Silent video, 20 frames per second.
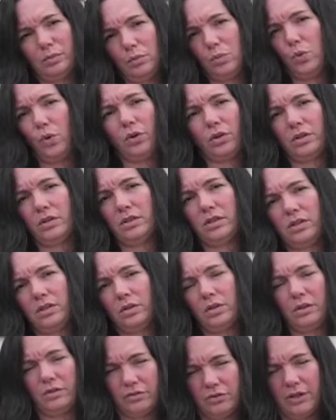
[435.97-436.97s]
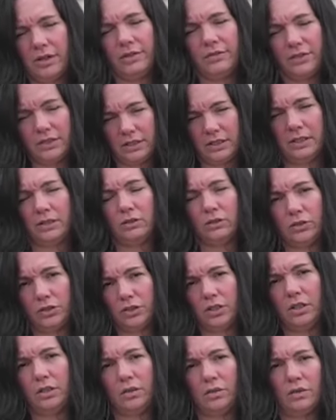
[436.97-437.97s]
important to do it for every single
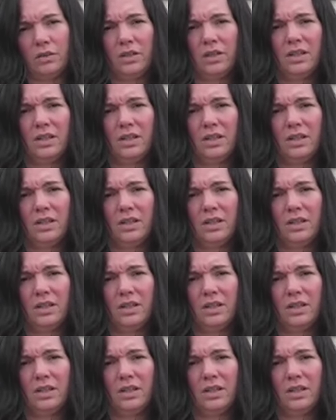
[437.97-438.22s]
show.